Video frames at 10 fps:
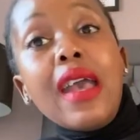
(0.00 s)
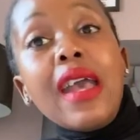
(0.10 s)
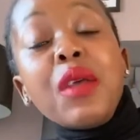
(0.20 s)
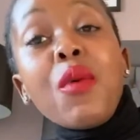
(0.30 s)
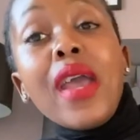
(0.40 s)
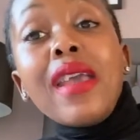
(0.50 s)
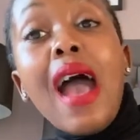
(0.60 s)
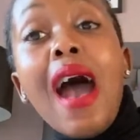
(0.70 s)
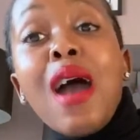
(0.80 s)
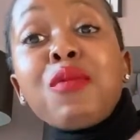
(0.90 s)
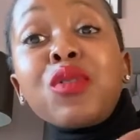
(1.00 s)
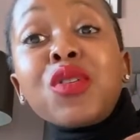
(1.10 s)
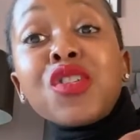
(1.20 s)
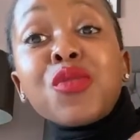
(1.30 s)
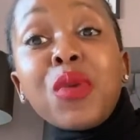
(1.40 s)
anyway I
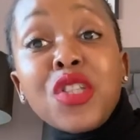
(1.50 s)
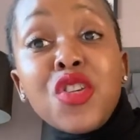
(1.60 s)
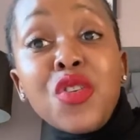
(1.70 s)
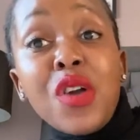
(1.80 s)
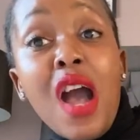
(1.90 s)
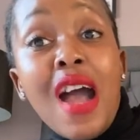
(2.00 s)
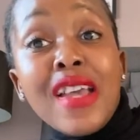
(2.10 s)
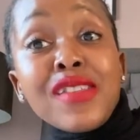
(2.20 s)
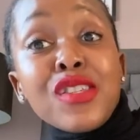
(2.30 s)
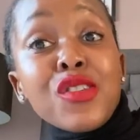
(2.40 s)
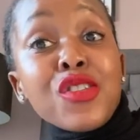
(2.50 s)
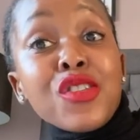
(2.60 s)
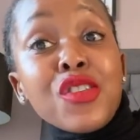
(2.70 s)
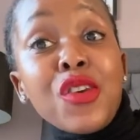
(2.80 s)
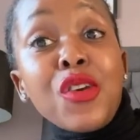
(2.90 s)
will speak to you guys
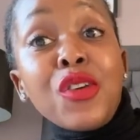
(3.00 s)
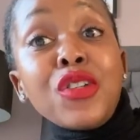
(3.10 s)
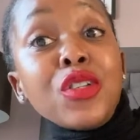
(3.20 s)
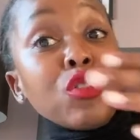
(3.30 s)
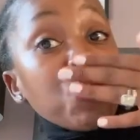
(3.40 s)
soon